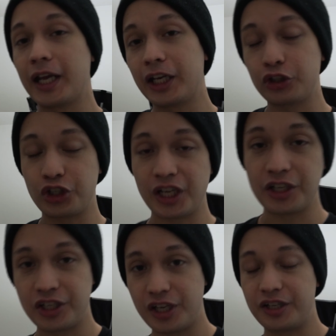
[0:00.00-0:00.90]
any
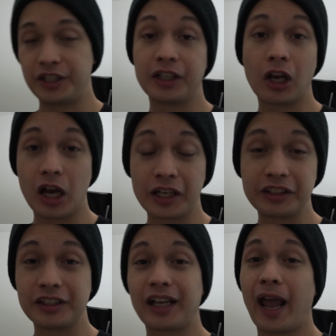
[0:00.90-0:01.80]
changes in the
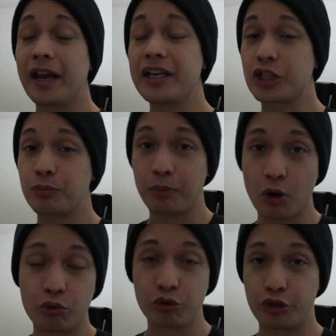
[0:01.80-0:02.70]
lighting and
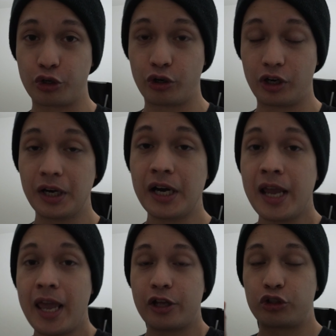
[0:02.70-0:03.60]
exposure.
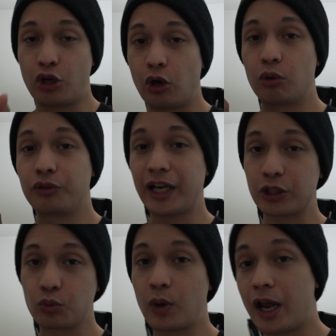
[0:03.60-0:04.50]
So
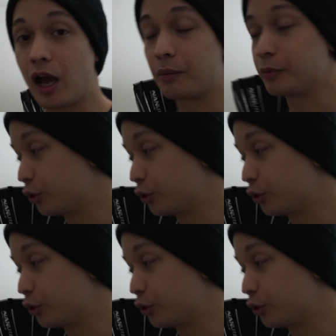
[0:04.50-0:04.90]
that's why I'm